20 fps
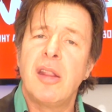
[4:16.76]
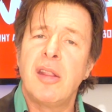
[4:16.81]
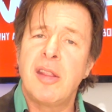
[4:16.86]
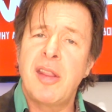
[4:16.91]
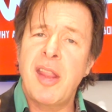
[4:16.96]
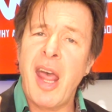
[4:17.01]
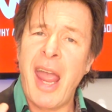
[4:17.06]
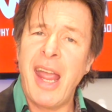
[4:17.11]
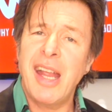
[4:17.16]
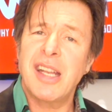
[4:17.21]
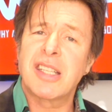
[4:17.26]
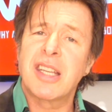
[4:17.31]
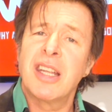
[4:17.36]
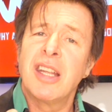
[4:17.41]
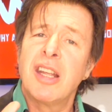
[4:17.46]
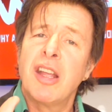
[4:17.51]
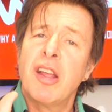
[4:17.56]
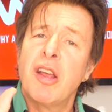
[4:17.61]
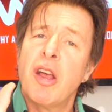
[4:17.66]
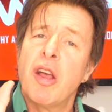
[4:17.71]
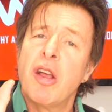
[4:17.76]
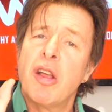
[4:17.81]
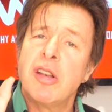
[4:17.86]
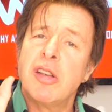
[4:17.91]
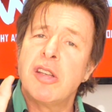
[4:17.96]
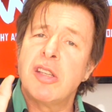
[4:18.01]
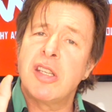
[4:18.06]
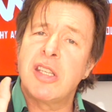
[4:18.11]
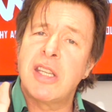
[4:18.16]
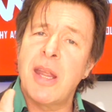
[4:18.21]
That
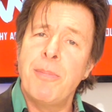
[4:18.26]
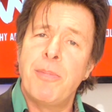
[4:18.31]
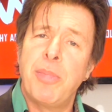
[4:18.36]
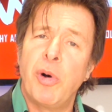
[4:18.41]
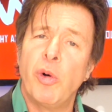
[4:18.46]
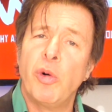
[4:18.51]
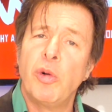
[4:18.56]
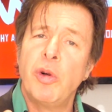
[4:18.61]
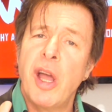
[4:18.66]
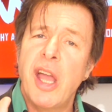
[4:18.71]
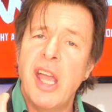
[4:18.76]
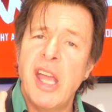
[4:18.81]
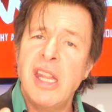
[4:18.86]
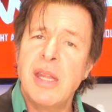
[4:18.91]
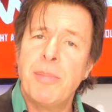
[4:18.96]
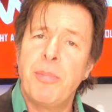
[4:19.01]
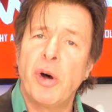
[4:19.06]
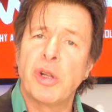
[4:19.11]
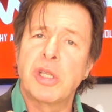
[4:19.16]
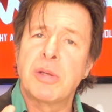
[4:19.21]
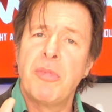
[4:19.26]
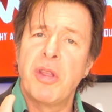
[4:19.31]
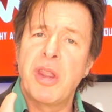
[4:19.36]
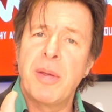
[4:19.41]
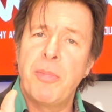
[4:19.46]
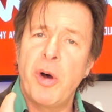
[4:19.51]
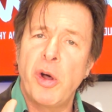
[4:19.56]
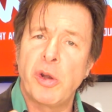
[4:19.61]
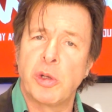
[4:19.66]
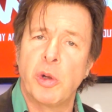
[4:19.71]
dimple in the bottom of the
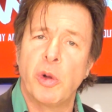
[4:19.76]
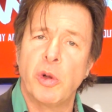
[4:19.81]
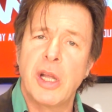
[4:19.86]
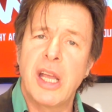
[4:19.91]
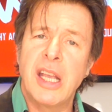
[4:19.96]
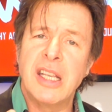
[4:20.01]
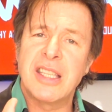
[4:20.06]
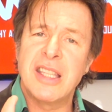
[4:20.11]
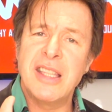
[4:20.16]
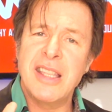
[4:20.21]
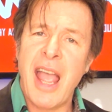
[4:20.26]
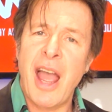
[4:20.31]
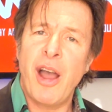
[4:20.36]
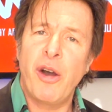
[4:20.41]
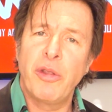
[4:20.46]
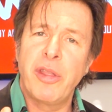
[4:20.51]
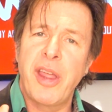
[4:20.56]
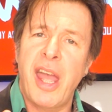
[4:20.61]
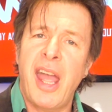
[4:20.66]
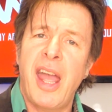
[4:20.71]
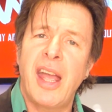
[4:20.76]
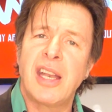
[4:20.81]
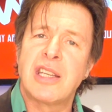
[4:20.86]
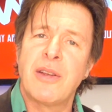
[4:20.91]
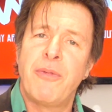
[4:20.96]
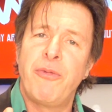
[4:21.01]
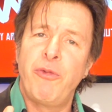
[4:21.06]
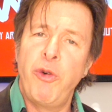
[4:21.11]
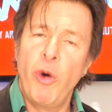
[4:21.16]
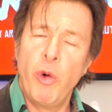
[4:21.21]
bottle is now there to
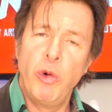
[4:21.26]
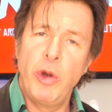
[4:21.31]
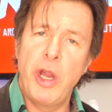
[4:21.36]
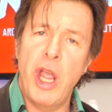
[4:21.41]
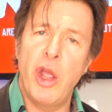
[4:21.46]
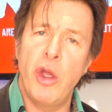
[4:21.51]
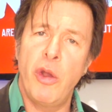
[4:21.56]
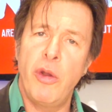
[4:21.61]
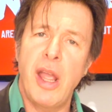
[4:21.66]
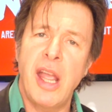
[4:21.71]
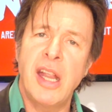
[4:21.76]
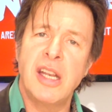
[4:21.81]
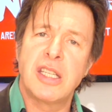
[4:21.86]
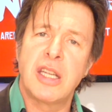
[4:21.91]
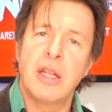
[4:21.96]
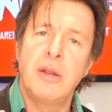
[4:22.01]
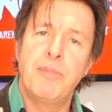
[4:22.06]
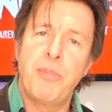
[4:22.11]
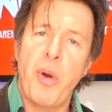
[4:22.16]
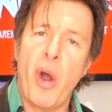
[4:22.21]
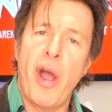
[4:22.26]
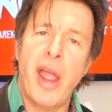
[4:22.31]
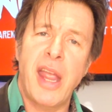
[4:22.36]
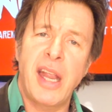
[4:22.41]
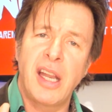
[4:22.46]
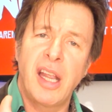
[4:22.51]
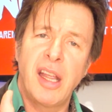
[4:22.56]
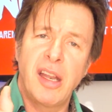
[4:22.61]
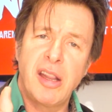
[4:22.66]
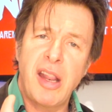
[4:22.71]
fool you into
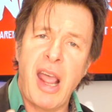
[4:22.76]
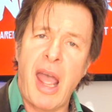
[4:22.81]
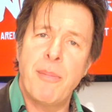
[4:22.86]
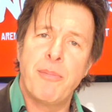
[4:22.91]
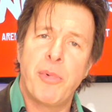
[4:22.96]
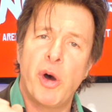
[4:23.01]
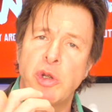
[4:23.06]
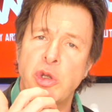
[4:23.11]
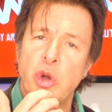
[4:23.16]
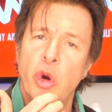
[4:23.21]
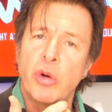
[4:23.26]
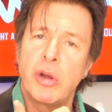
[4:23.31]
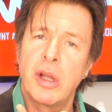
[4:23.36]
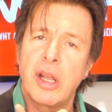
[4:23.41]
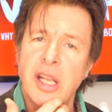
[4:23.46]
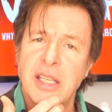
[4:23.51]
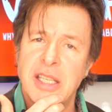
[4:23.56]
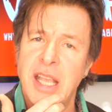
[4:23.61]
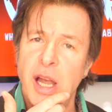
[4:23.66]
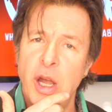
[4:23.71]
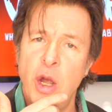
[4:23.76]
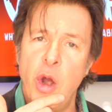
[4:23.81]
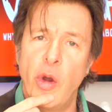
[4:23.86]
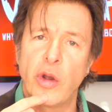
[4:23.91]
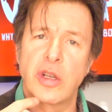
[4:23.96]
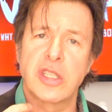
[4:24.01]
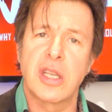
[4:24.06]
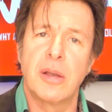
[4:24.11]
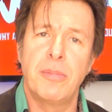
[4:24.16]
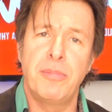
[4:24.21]
buying that bottle because it
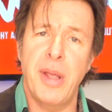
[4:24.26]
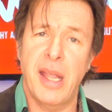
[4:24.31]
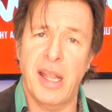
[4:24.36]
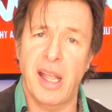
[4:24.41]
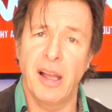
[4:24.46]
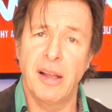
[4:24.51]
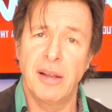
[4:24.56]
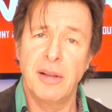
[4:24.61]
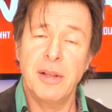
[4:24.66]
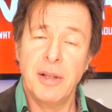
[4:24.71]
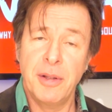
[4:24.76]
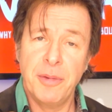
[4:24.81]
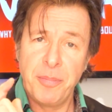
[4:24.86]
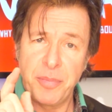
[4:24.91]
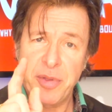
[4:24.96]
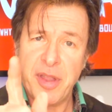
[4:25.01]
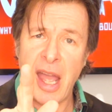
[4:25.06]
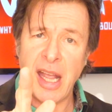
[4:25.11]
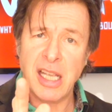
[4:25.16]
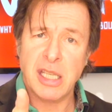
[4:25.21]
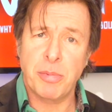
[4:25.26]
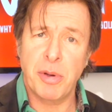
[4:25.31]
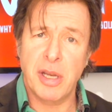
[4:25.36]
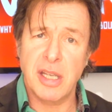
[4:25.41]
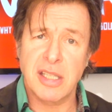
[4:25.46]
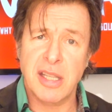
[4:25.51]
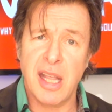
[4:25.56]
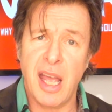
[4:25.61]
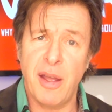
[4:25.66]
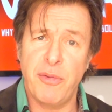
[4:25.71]
looks bigger. That's what
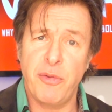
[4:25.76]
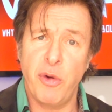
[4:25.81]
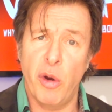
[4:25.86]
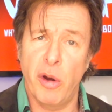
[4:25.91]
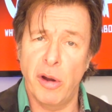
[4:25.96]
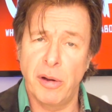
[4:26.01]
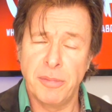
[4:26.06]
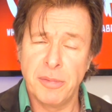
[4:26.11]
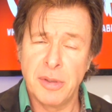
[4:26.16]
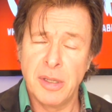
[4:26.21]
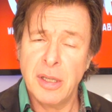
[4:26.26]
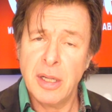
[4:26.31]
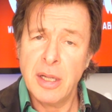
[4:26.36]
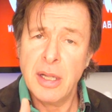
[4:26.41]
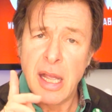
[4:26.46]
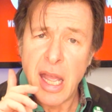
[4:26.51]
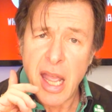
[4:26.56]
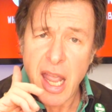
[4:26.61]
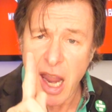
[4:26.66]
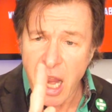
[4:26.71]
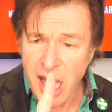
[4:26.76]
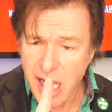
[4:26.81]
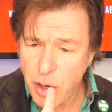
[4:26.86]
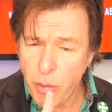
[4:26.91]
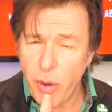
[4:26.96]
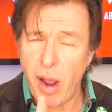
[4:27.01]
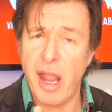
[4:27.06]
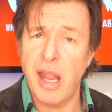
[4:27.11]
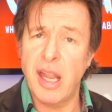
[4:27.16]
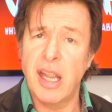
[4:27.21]
it's there for.
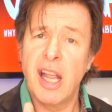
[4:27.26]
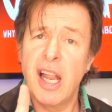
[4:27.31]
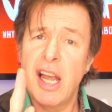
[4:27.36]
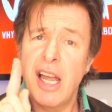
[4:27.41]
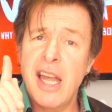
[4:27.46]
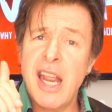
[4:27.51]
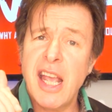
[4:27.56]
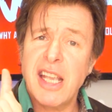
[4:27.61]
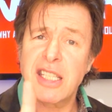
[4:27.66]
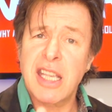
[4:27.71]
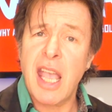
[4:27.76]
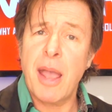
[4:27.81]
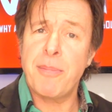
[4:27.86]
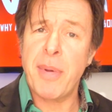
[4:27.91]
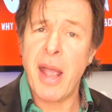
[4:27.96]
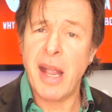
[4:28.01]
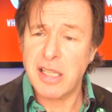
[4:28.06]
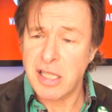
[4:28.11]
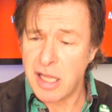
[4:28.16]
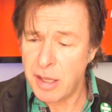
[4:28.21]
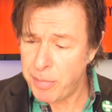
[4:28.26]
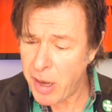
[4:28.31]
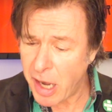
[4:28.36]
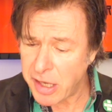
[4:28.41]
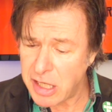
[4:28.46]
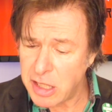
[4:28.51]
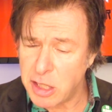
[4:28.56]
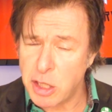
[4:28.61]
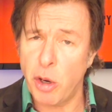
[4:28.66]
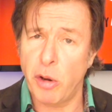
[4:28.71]
Anyway, let's get back to the
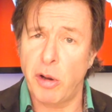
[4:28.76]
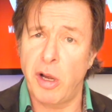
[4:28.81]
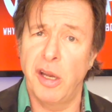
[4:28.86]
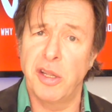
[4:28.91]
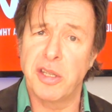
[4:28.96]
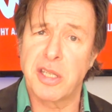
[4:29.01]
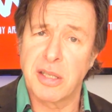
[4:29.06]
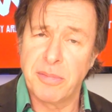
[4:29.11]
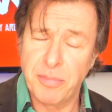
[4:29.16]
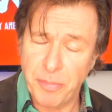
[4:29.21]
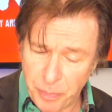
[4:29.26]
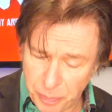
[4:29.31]
bloody chocolates.